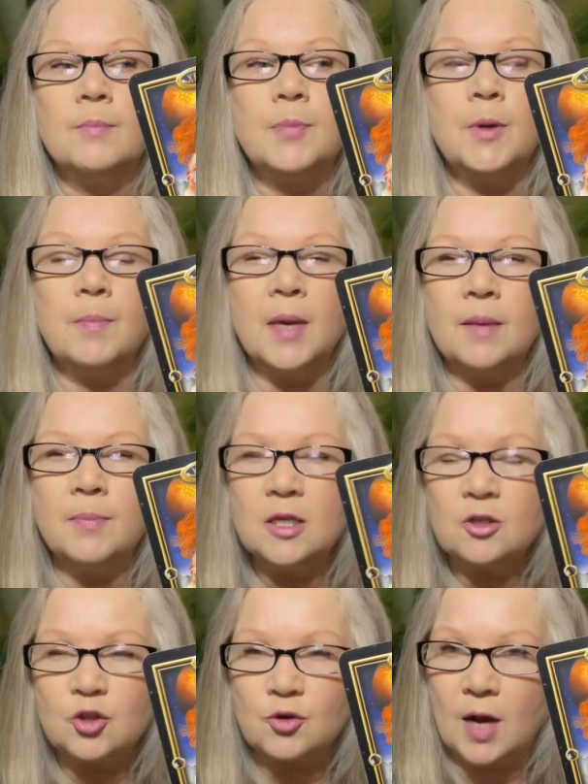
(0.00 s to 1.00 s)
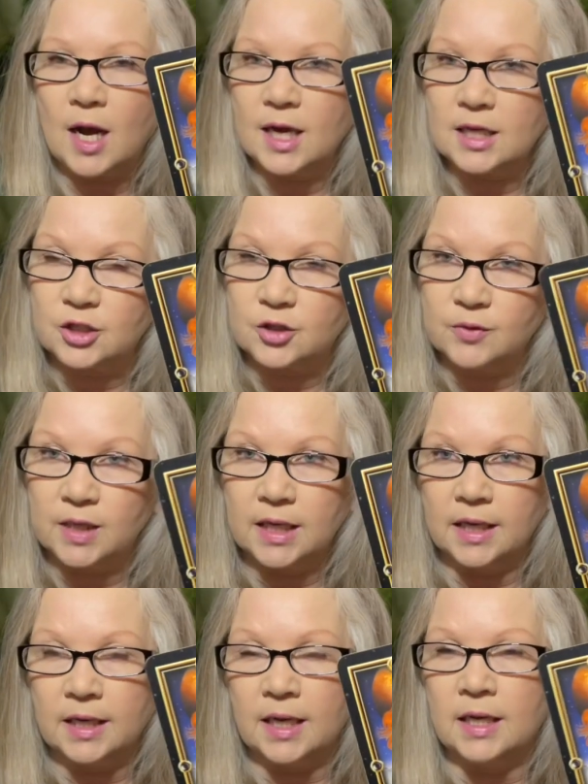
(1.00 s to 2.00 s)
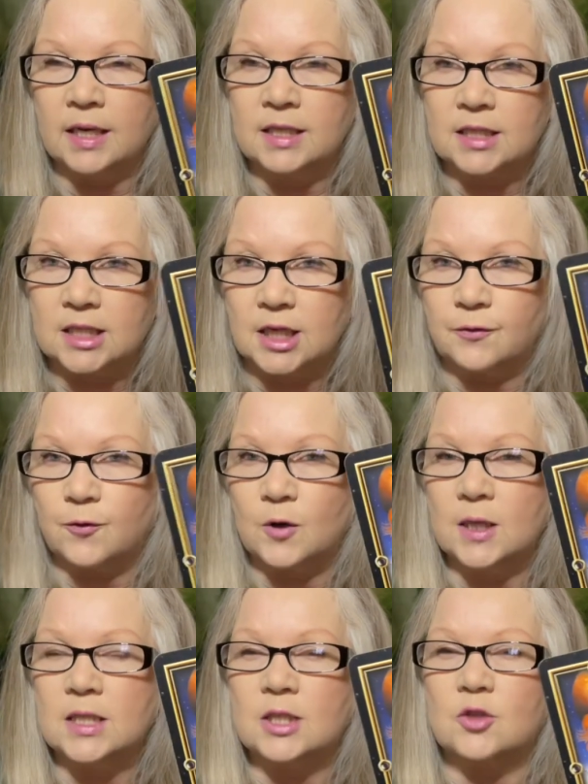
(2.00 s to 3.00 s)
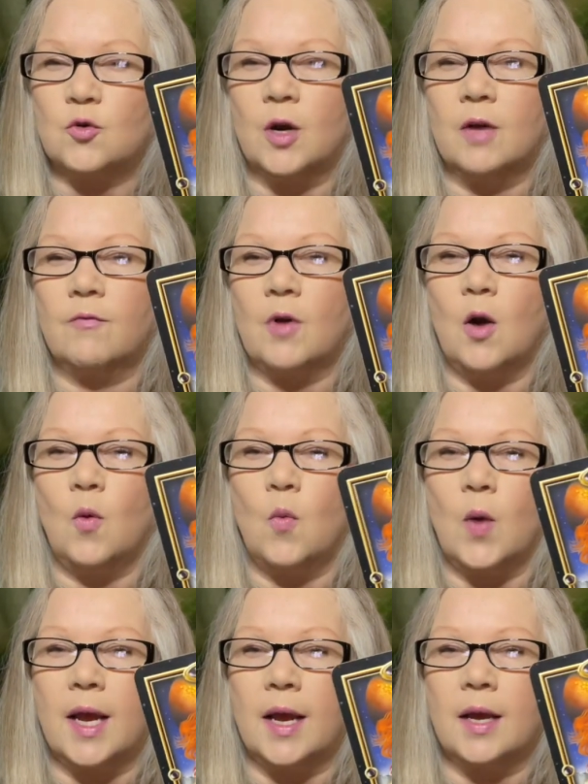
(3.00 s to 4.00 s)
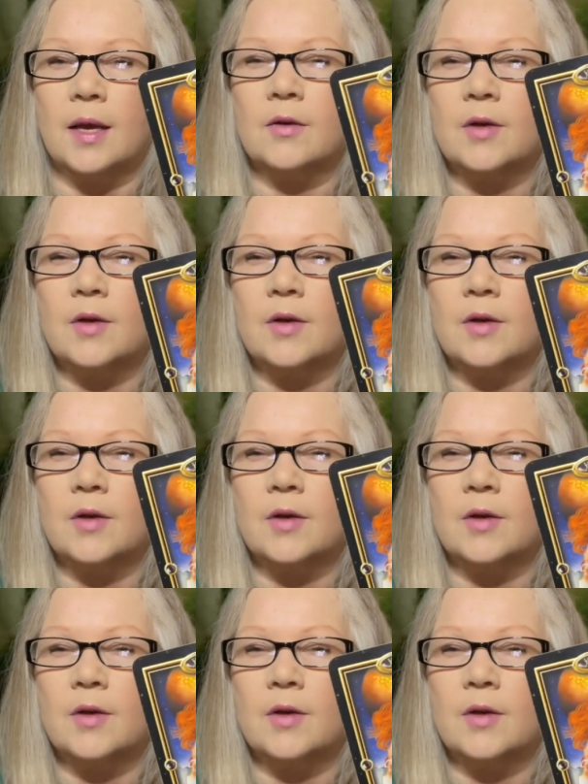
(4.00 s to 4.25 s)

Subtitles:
but maybe try doing it in a different sort of a way.